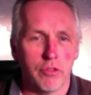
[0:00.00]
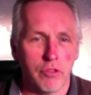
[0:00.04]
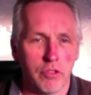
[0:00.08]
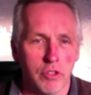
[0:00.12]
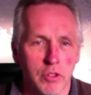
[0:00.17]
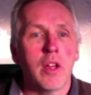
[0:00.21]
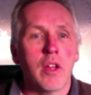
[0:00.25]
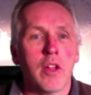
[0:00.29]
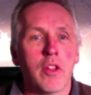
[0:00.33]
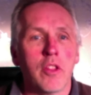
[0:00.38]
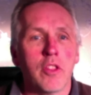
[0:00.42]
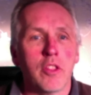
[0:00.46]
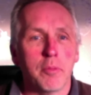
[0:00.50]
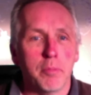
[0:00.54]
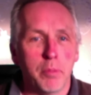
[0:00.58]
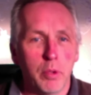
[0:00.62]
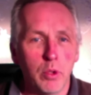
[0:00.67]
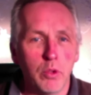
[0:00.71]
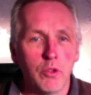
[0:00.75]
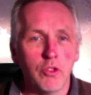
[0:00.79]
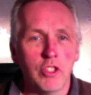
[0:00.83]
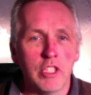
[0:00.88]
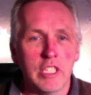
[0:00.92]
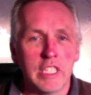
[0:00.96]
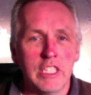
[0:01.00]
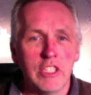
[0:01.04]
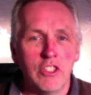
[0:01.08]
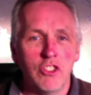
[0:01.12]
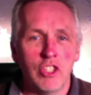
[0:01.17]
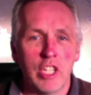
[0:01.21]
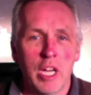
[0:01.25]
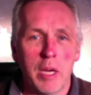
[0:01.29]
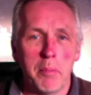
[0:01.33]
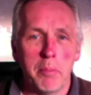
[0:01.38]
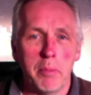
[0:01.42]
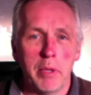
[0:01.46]
The Portuguese
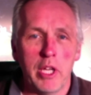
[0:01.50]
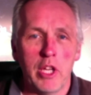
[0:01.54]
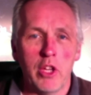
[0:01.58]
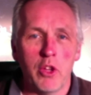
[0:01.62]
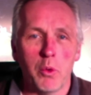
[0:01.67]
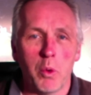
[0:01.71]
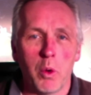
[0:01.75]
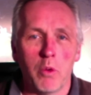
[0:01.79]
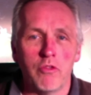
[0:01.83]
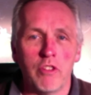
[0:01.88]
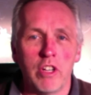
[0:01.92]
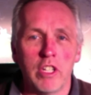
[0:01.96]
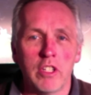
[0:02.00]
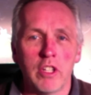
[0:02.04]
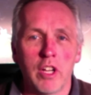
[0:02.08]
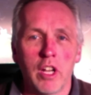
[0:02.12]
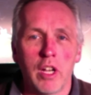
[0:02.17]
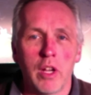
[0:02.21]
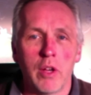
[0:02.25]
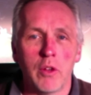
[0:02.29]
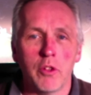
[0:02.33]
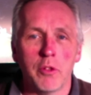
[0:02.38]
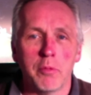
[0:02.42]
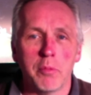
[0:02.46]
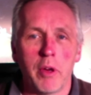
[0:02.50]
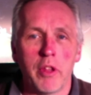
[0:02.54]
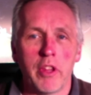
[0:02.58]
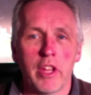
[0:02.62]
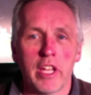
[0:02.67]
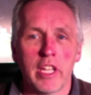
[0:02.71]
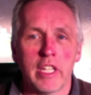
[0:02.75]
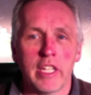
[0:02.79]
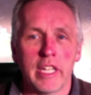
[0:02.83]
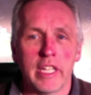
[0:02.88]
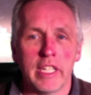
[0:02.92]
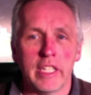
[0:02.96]
champions were run close by the
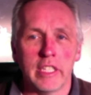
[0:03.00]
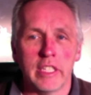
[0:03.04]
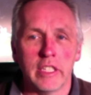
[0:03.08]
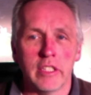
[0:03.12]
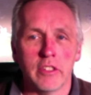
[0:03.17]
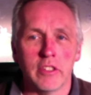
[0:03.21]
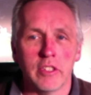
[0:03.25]
Canadians,